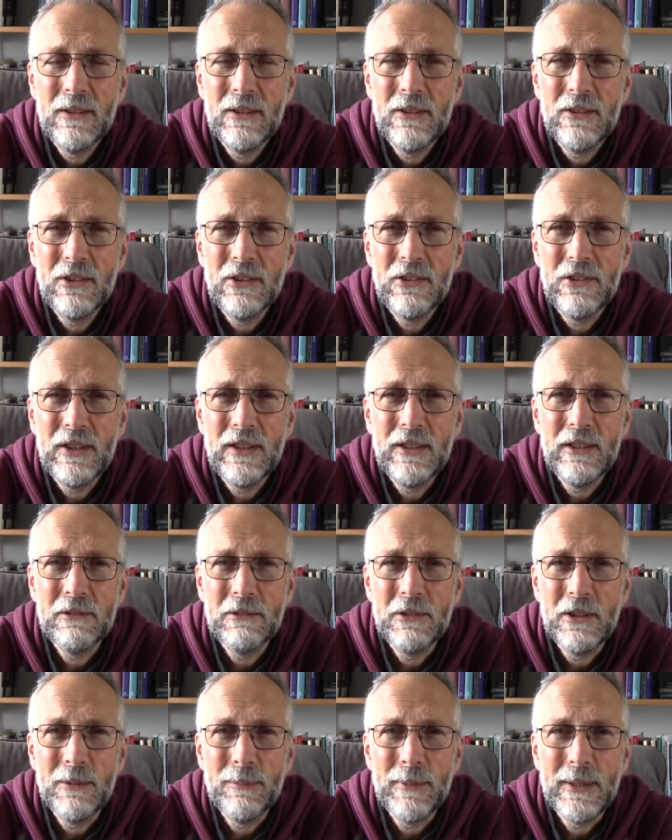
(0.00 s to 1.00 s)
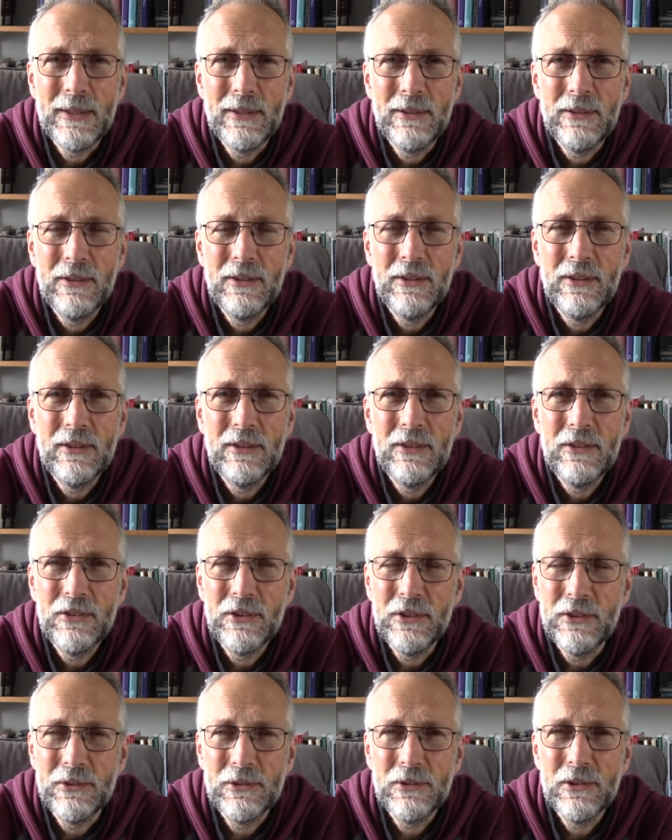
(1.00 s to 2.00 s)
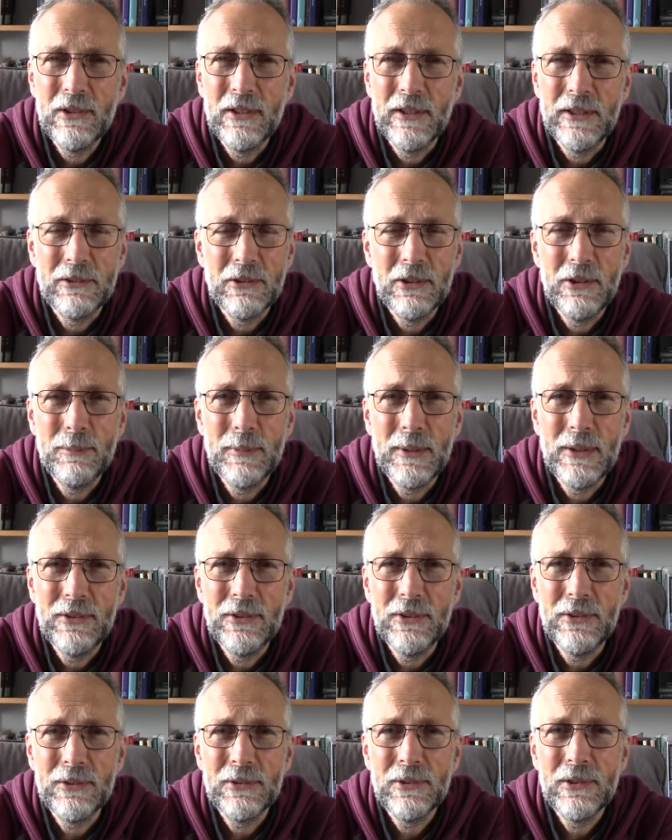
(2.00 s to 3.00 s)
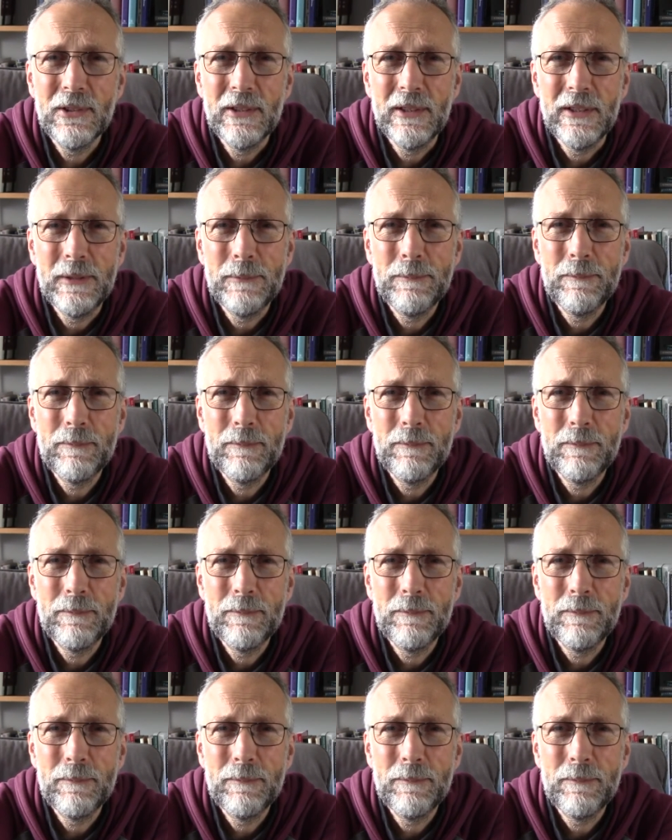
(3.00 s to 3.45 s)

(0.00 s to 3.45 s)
to say that real men don't cry, grown men don't cry,